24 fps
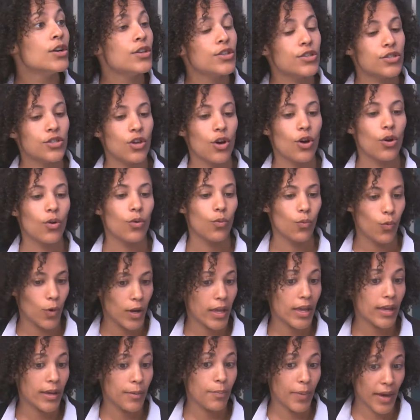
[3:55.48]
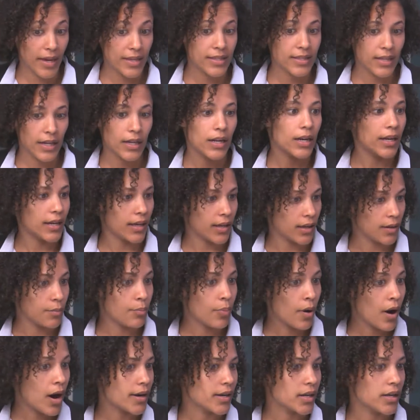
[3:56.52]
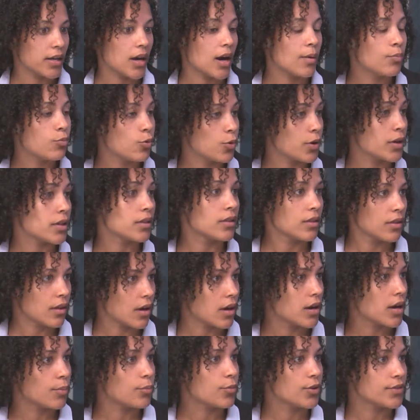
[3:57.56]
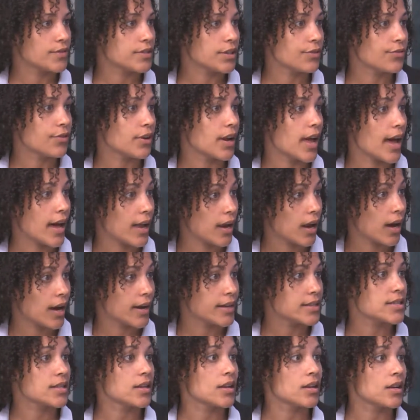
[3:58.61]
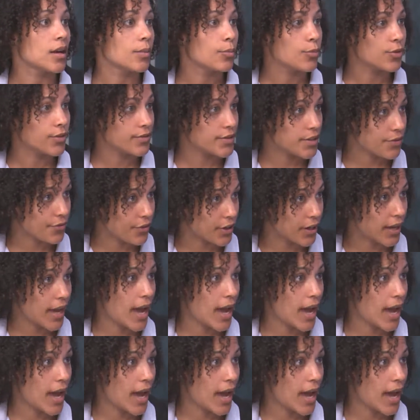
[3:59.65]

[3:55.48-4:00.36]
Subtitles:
So we basically partnered up with a number of different airlines and a number of different